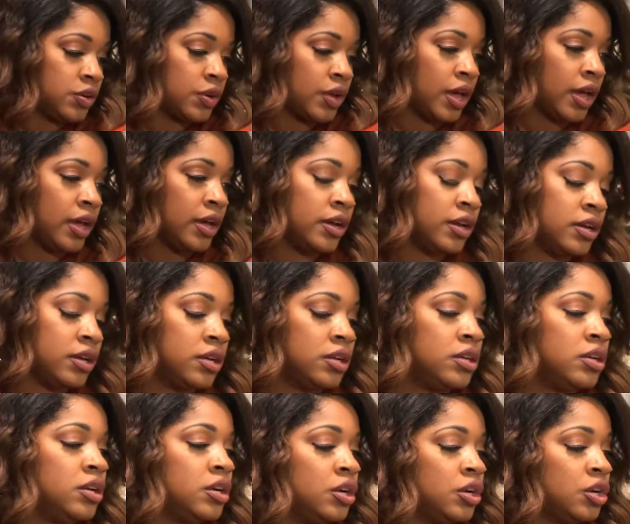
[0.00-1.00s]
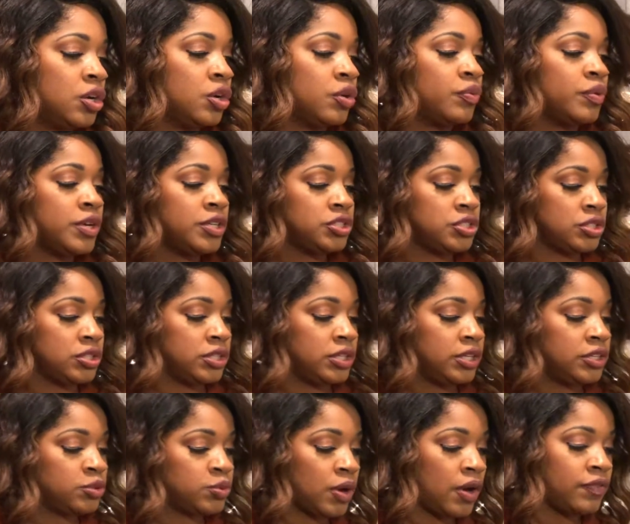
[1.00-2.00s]
Okay,
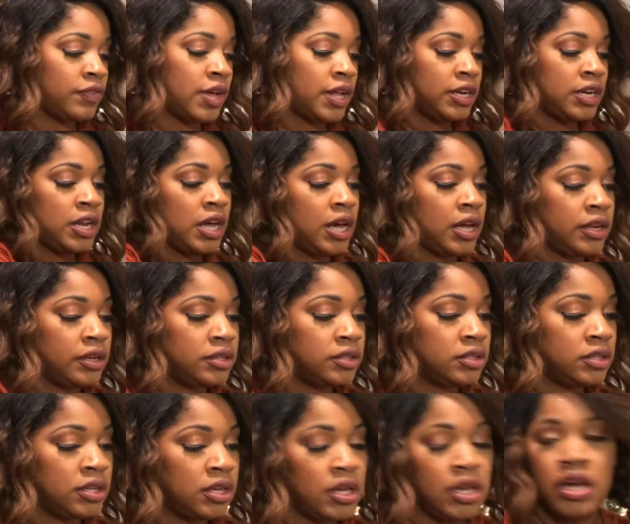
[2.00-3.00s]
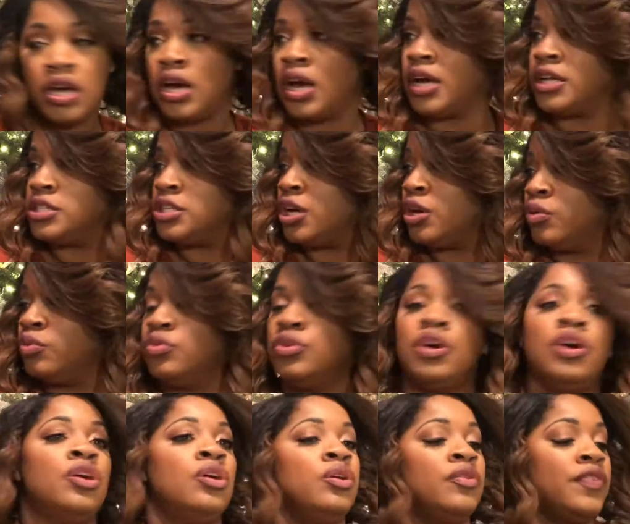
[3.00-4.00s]
originally $12.99. I don't
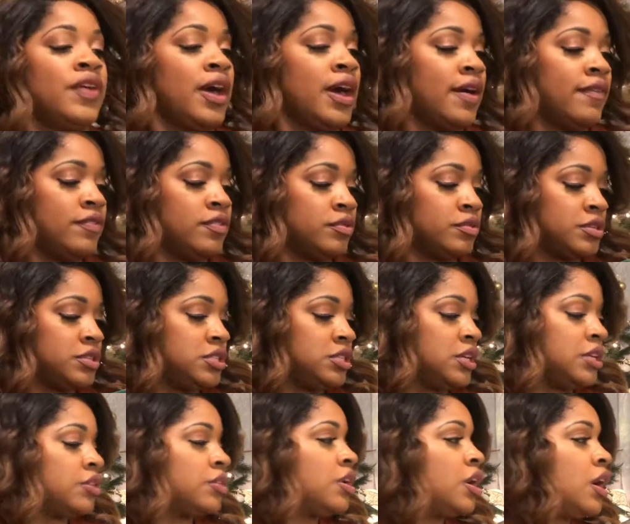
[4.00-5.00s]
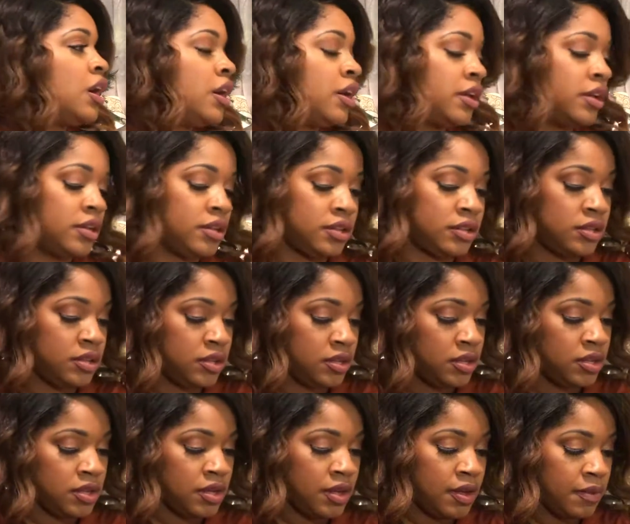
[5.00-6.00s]
know if I have the receipt or not,
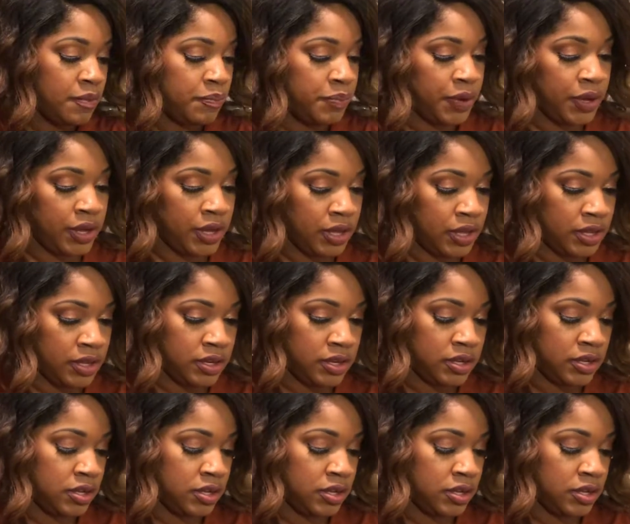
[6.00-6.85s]
but